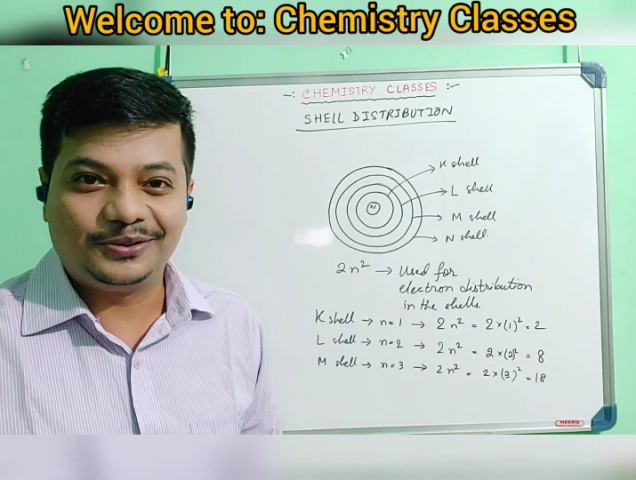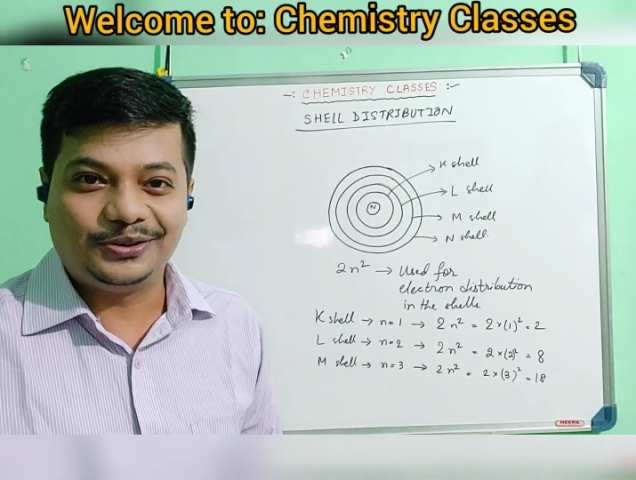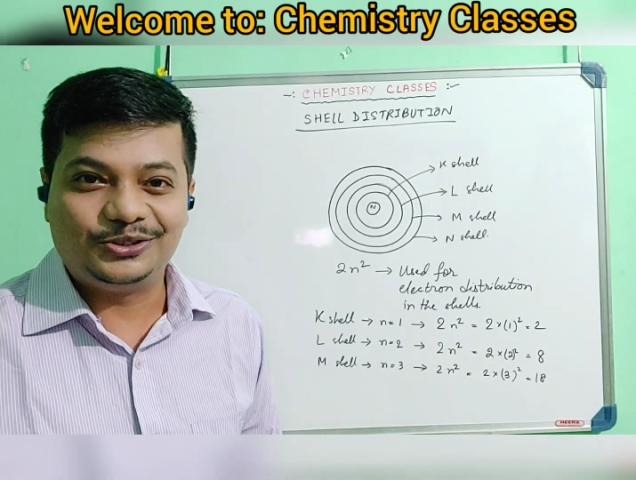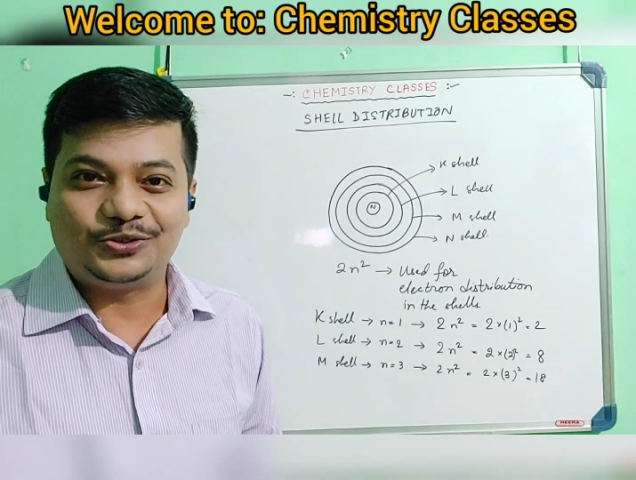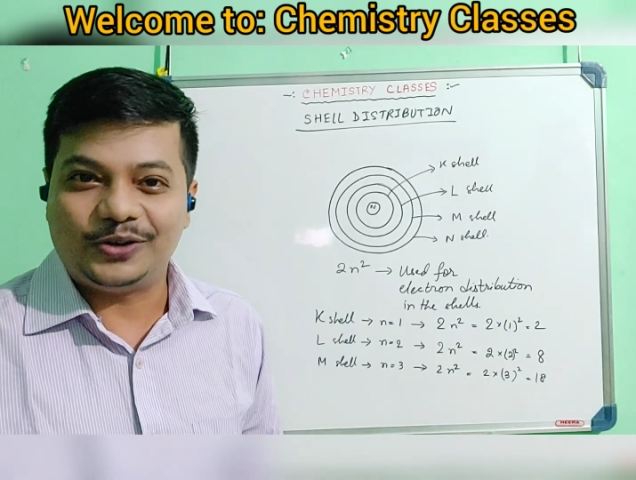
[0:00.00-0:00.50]

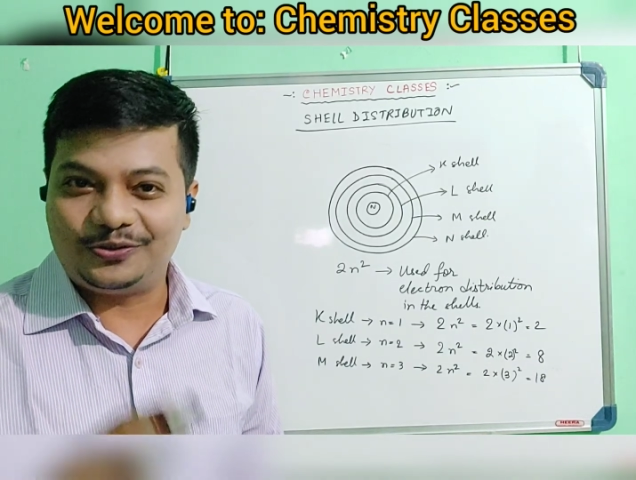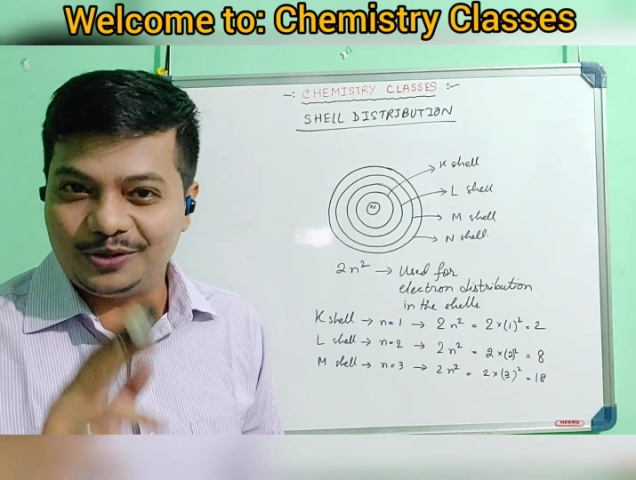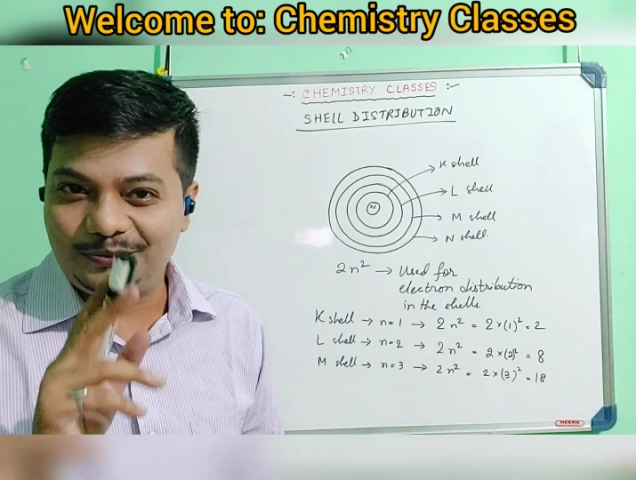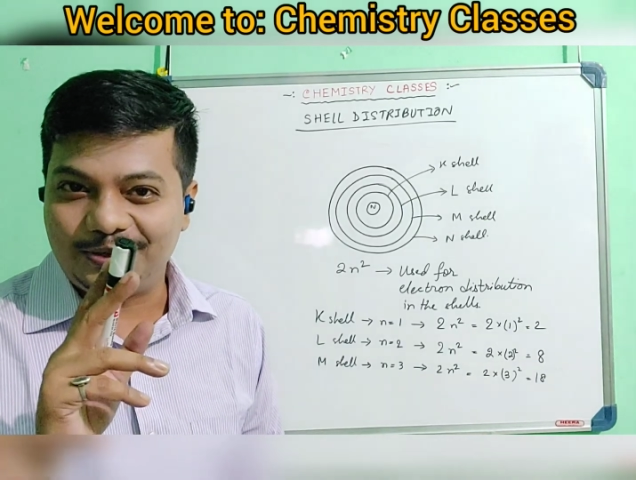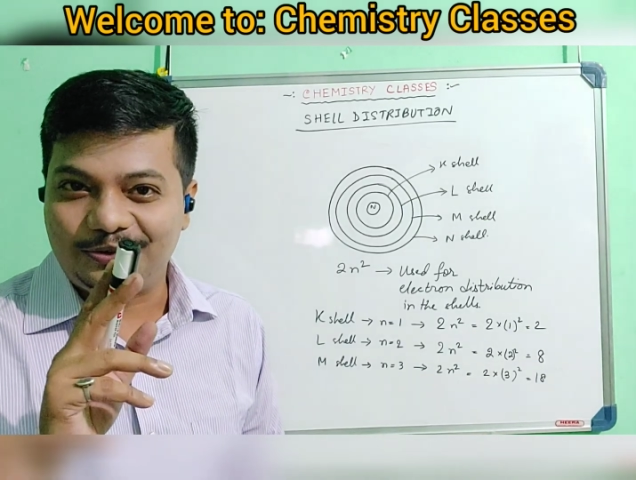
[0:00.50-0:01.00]
So it will
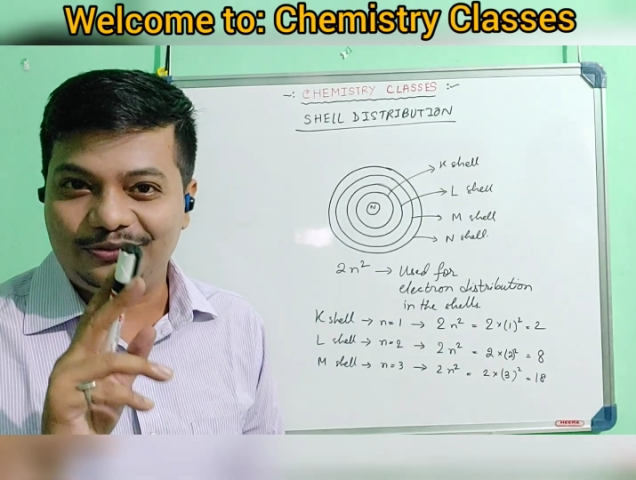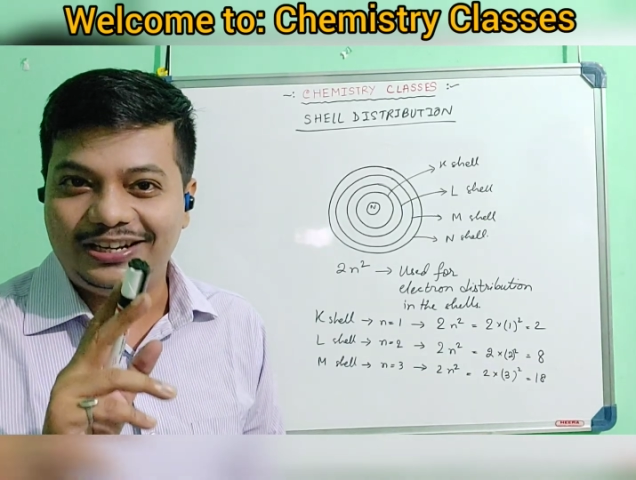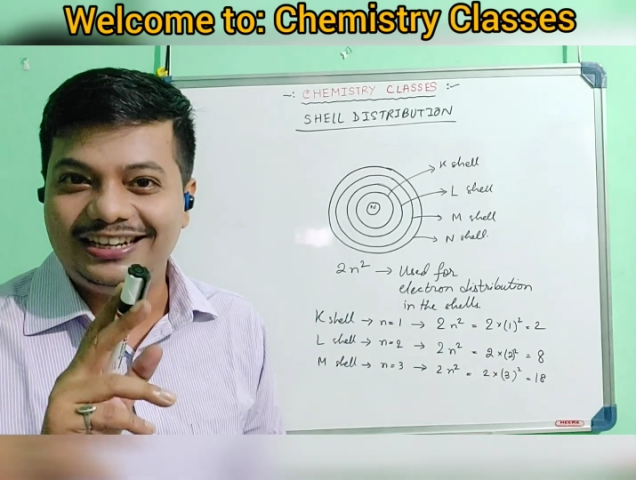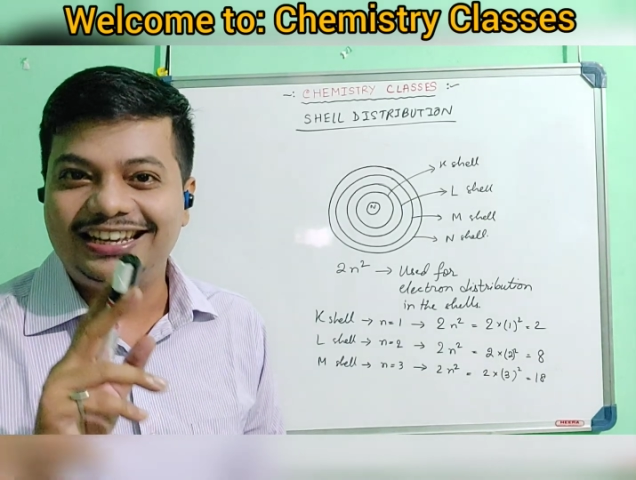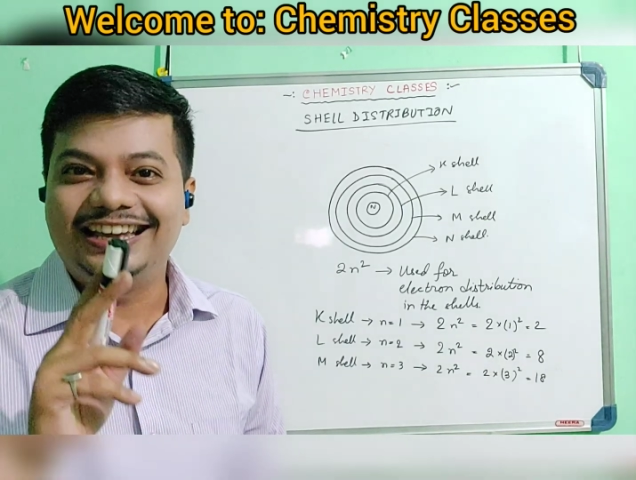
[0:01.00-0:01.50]
be
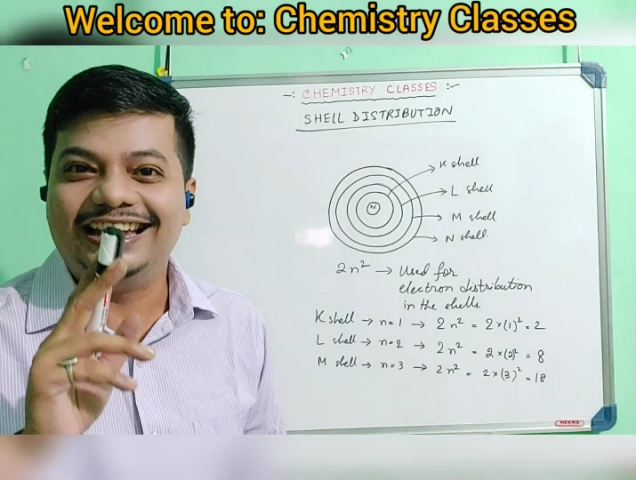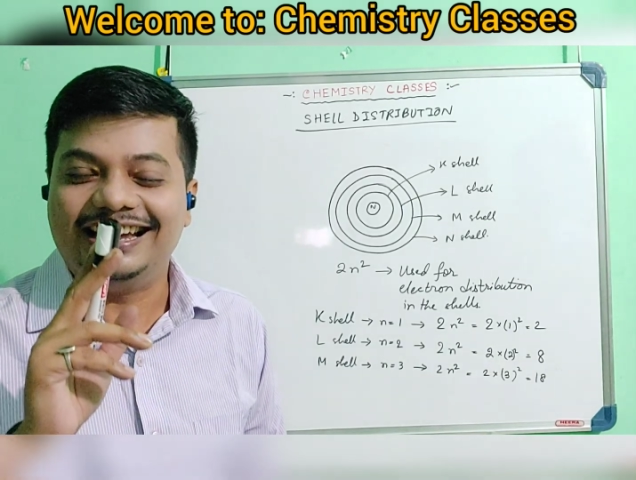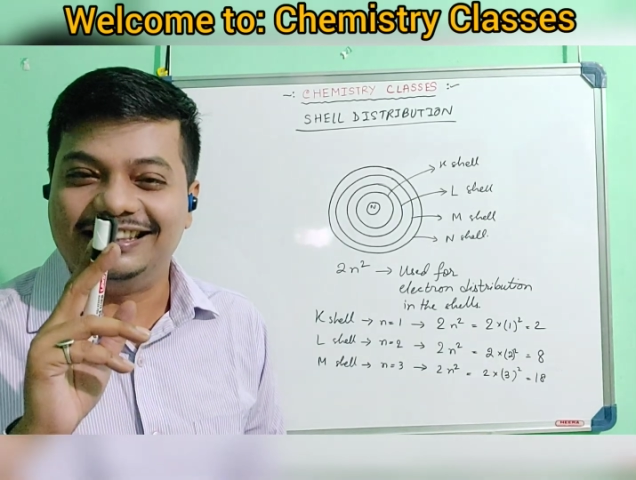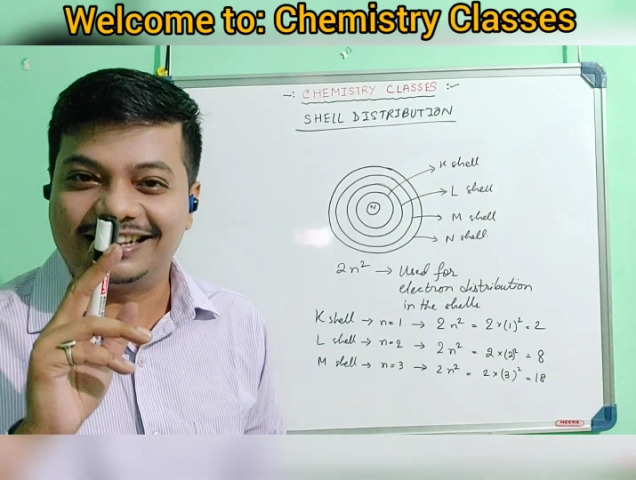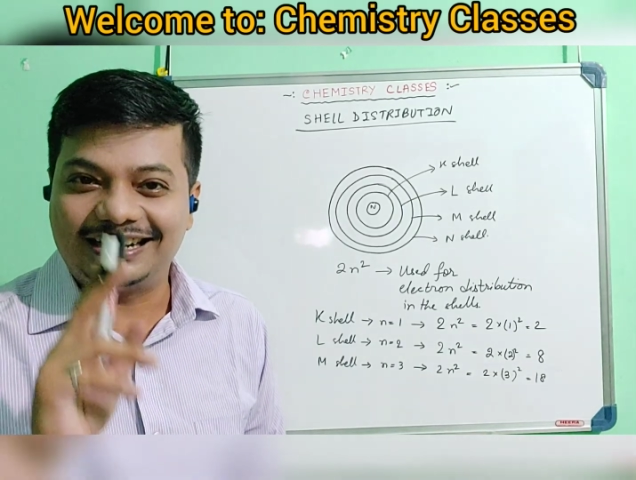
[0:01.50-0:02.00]
revealed
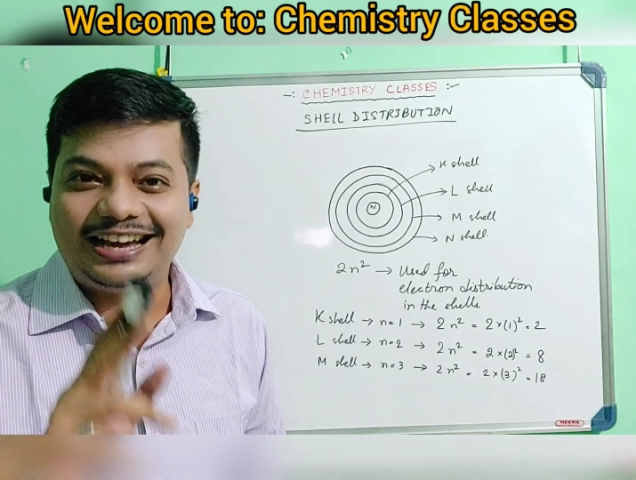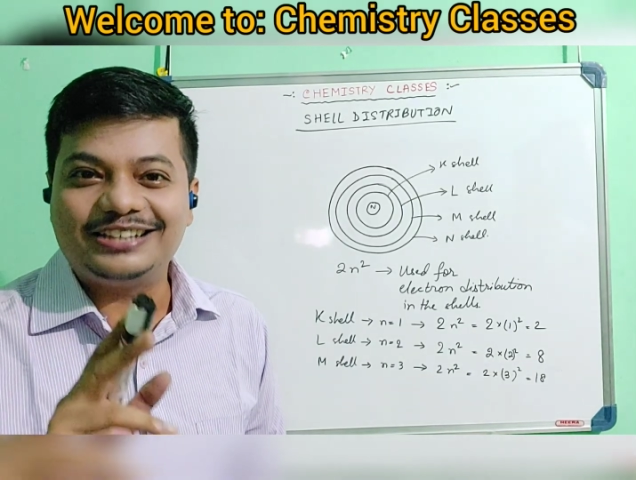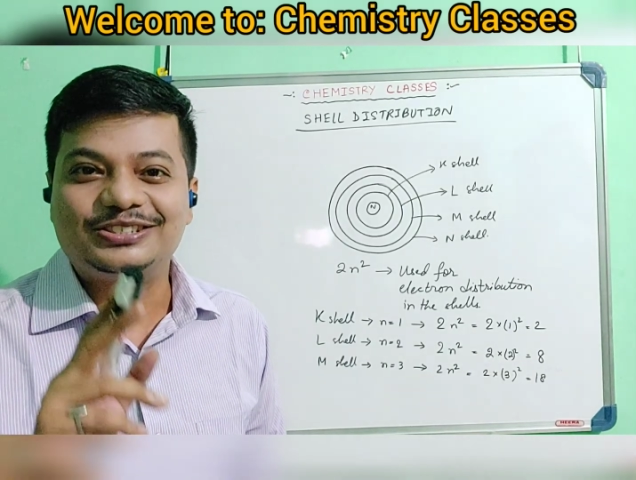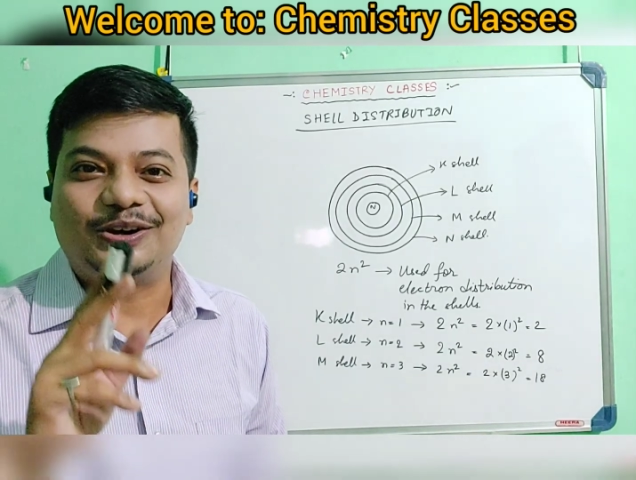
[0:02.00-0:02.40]
in the class